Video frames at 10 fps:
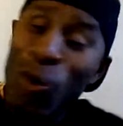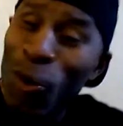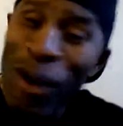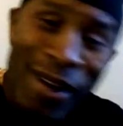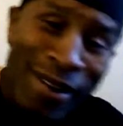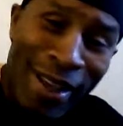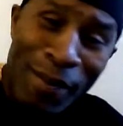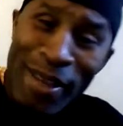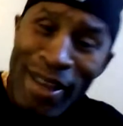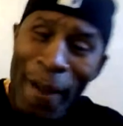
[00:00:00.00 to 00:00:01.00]
Ray looked
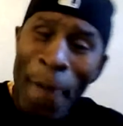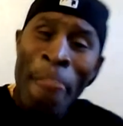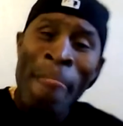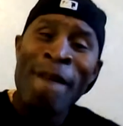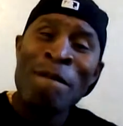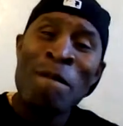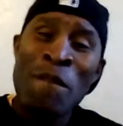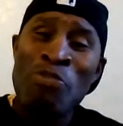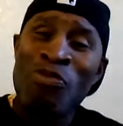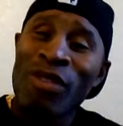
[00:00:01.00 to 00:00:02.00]
at me like,
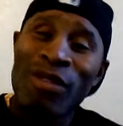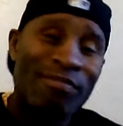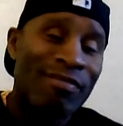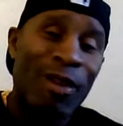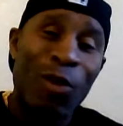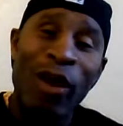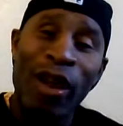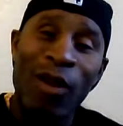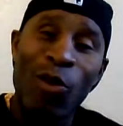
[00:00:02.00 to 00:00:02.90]
Ray,